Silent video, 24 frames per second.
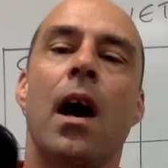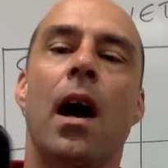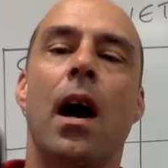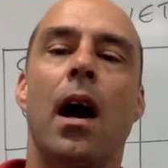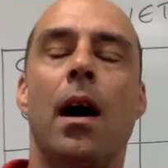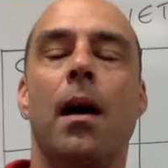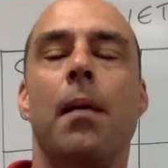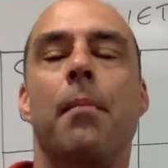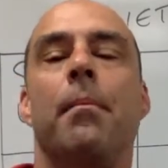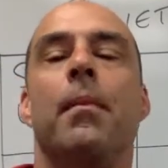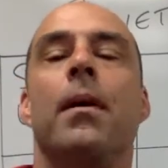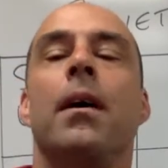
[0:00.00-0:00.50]

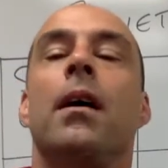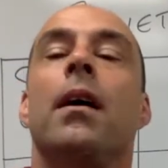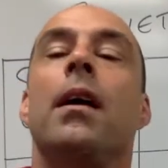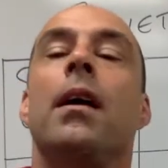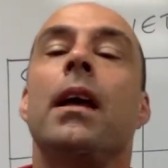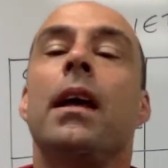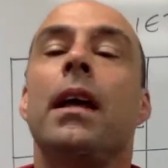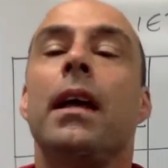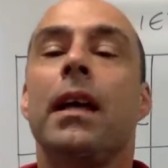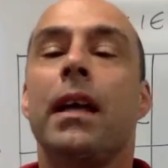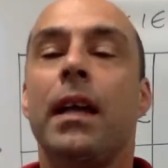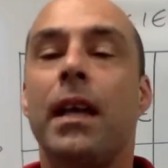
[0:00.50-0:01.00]
Um,
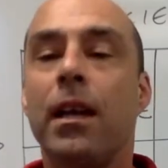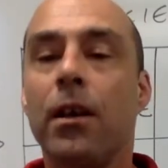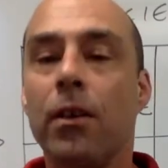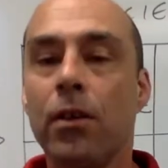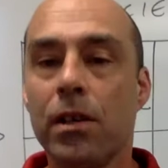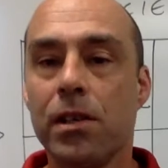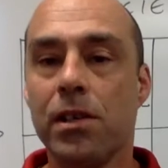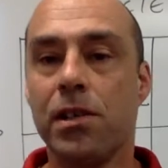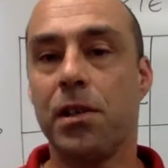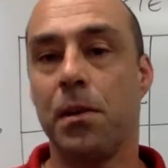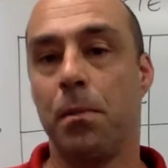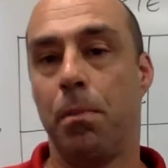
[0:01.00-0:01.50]
here
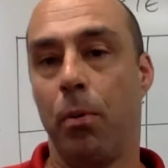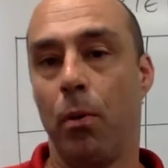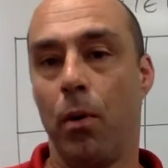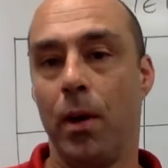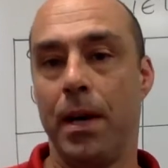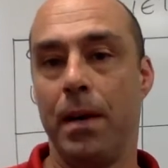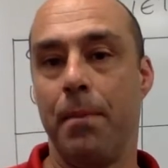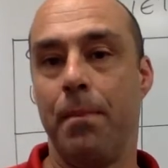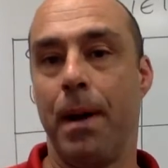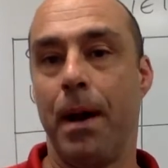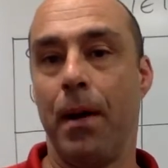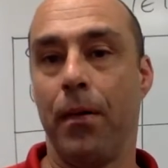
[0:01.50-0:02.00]
is the
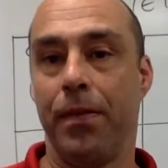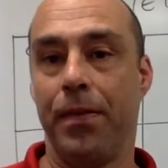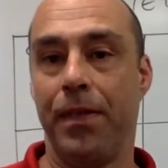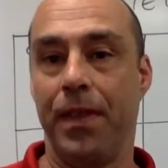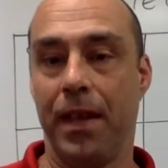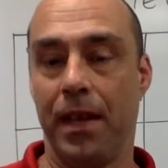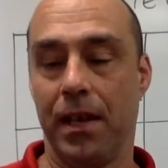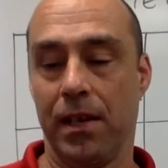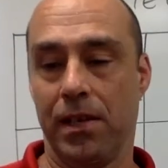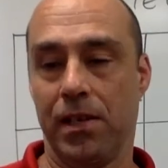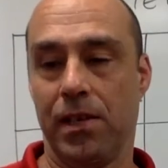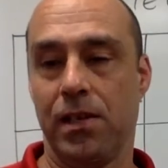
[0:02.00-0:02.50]
point about
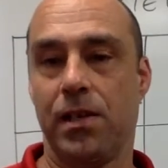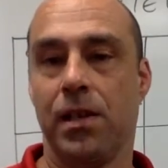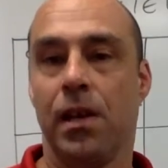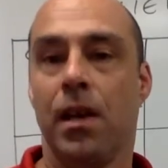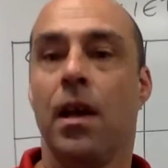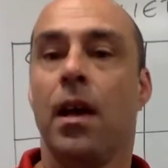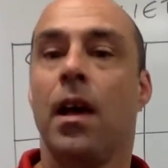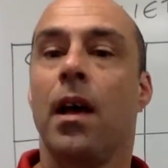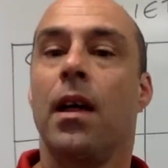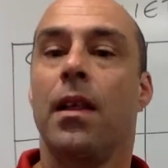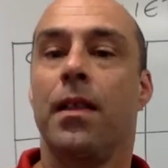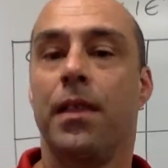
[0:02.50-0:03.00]
this.
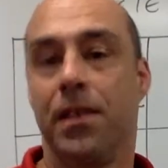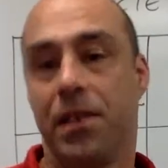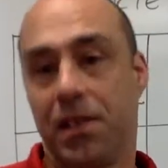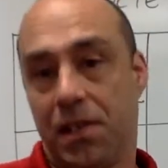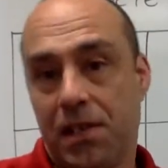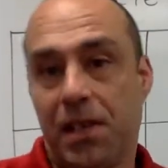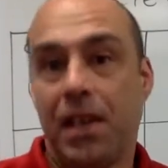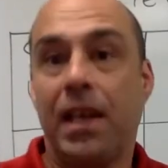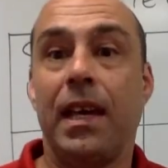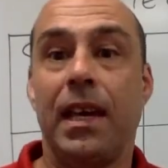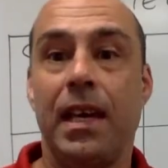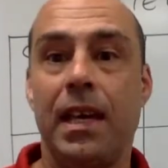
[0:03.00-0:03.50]
This
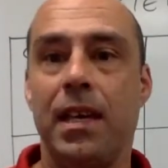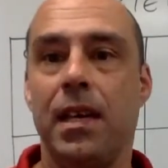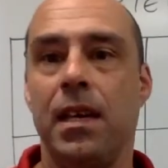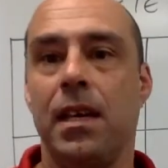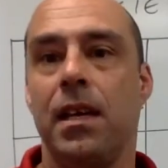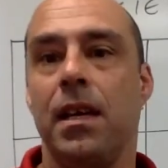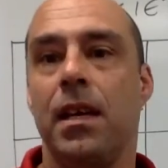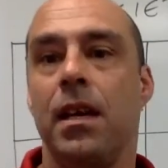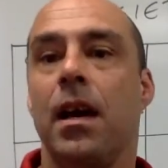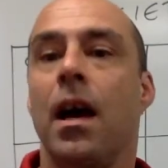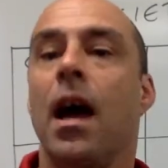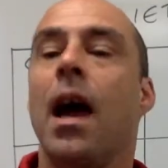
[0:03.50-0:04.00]
is a
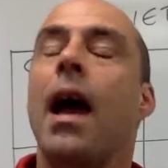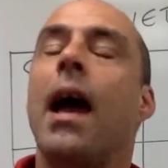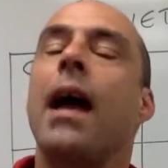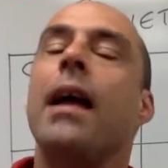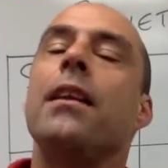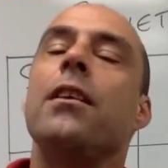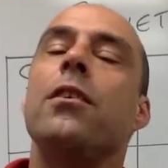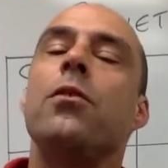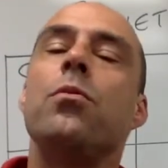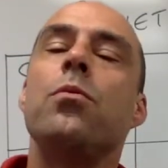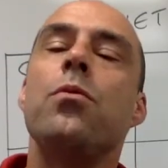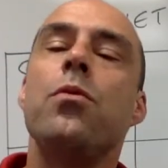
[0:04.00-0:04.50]
key.
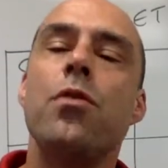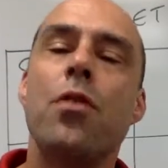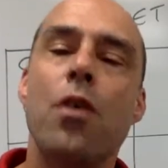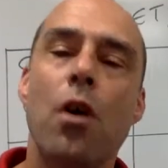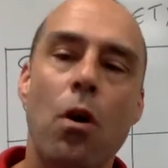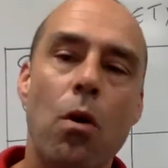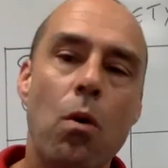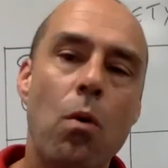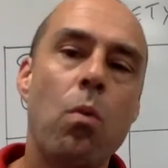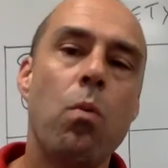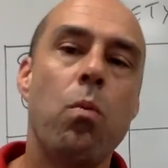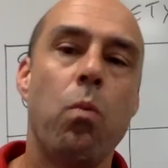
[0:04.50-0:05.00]
And you
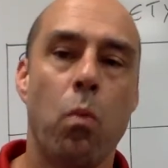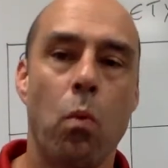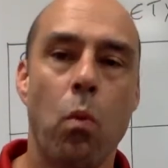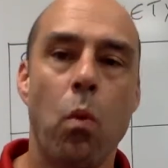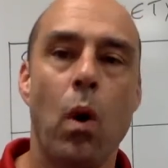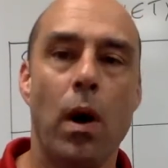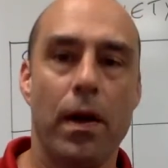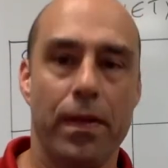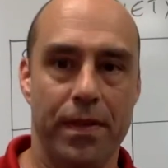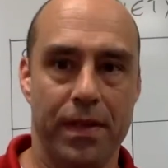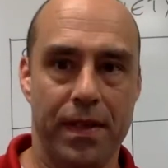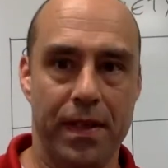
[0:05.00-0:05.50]
know
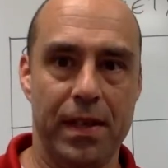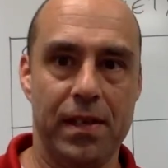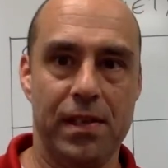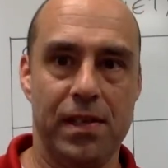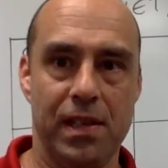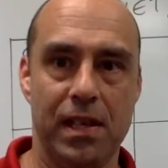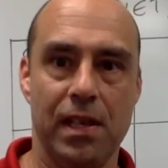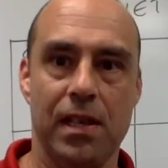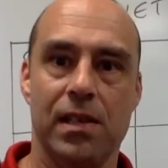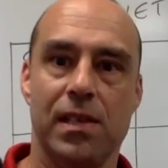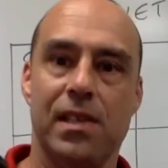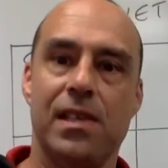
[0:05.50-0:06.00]
what this
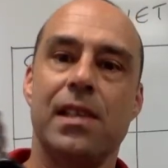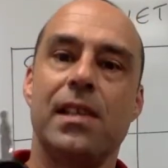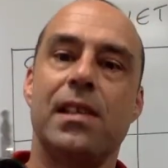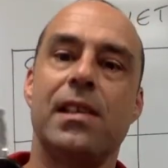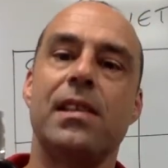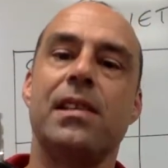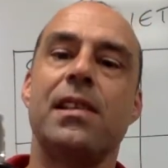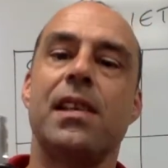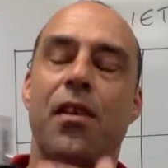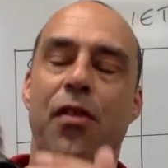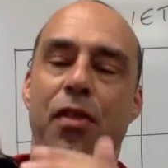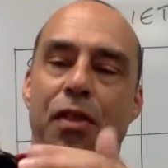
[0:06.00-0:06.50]
is. This
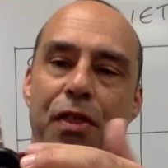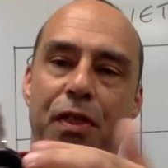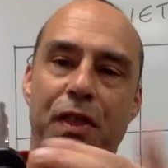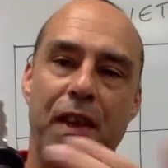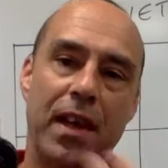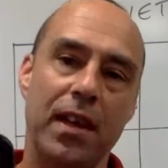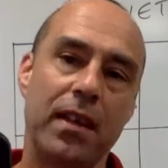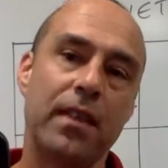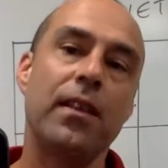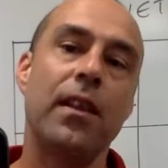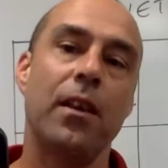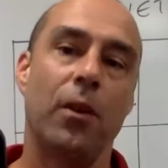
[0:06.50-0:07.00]
is a
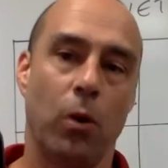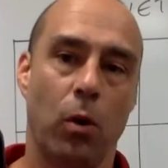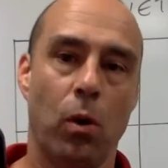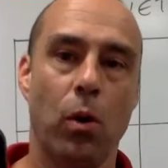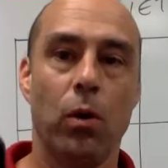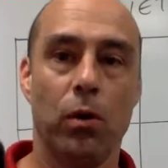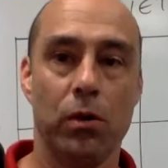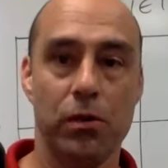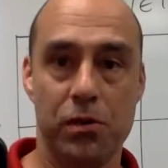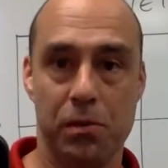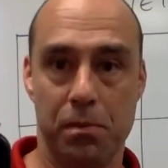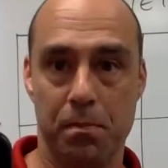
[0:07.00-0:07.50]
thing that
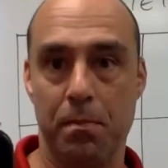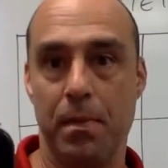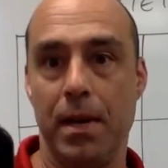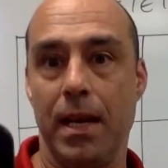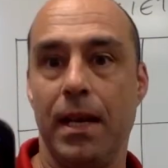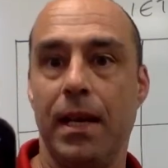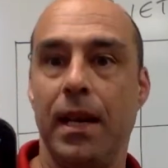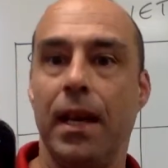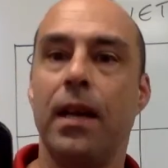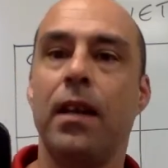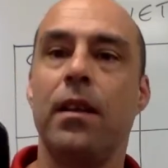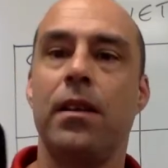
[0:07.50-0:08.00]
holds
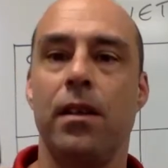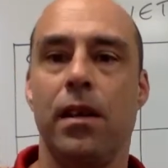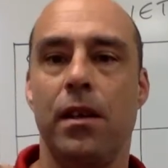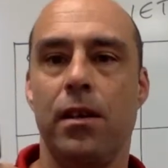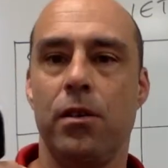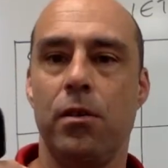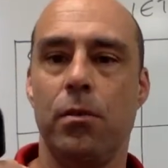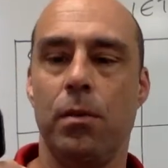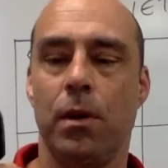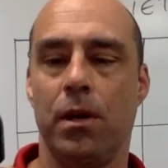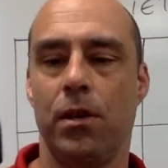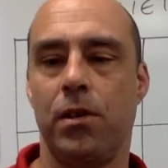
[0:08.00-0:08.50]
meaning, and
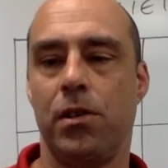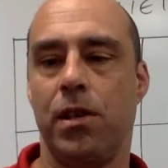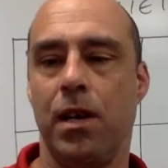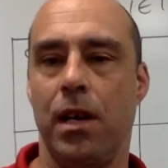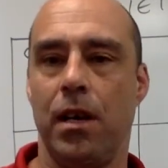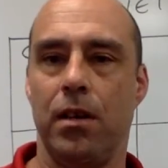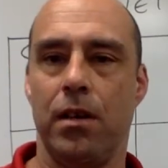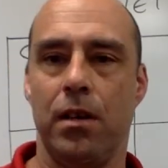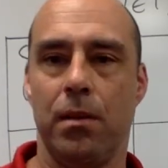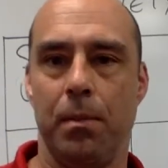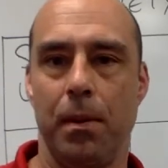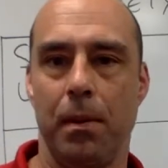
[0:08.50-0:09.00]
you
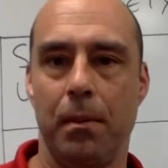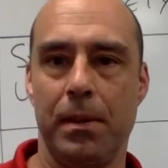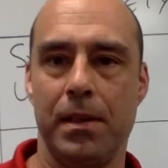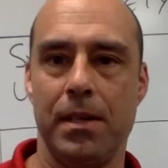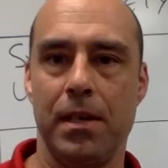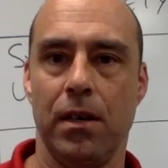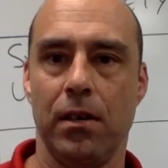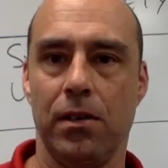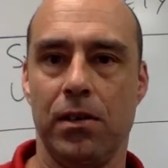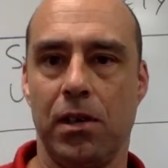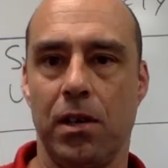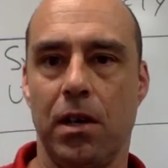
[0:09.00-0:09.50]
understand, you can probably
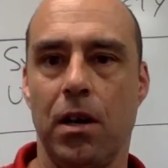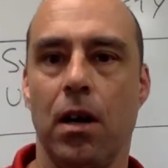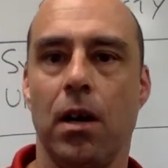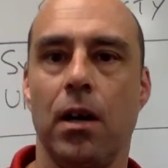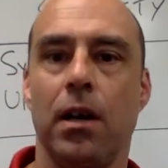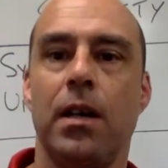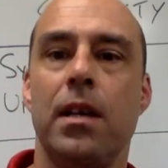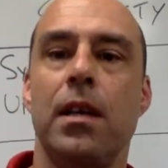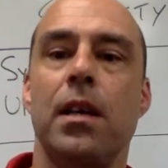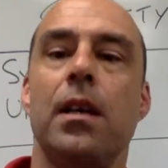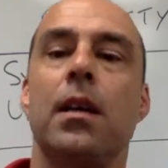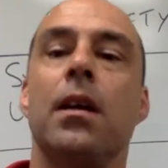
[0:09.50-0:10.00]
tell it's a car
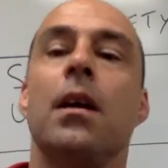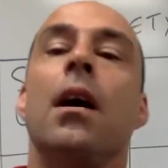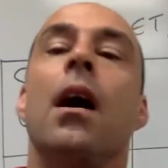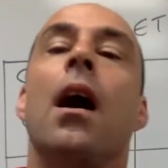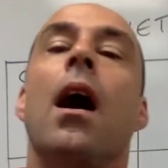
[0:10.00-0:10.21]
key.